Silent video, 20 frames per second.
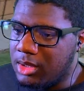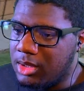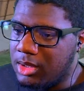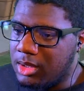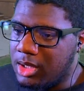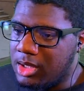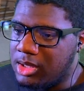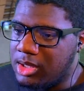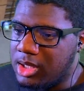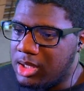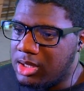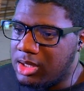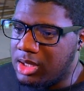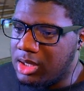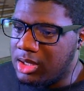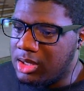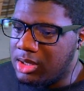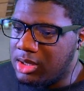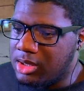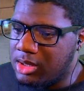let's get
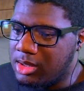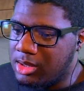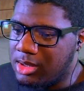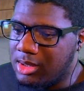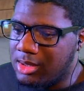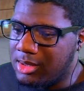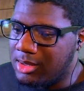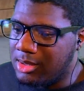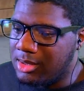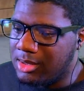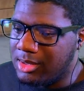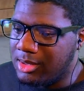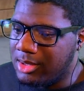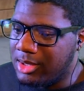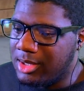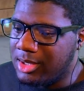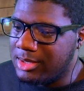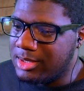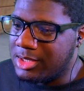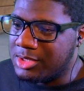this
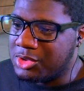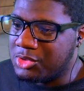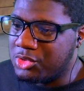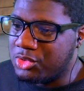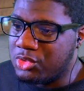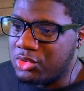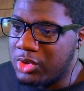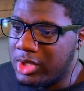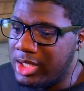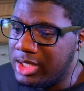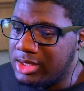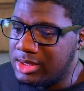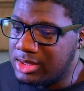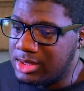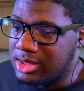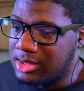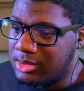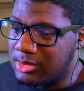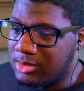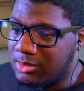this crazy